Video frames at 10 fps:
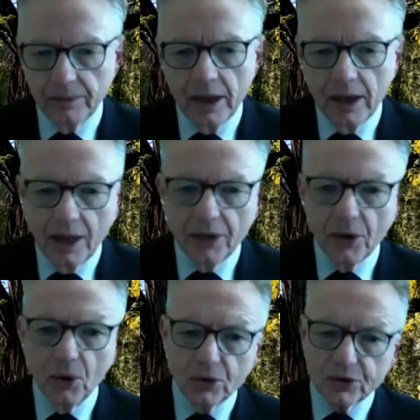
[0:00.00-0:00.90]
And there are
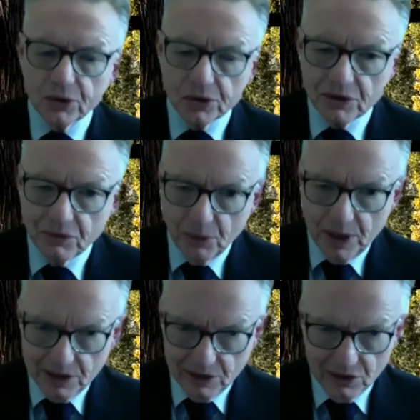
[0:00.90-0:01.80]
all sorts of
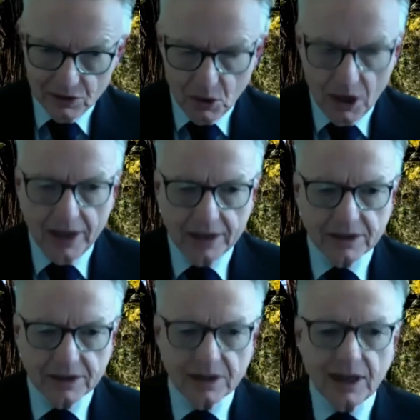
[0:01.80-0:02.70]
reasons why that's
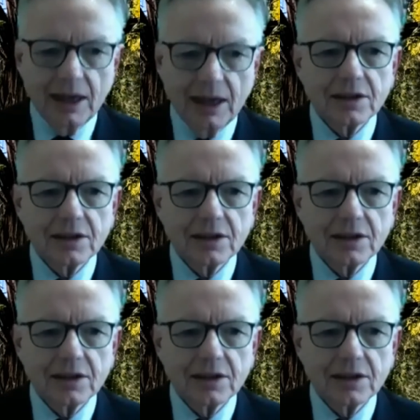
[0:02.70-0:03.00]
the case.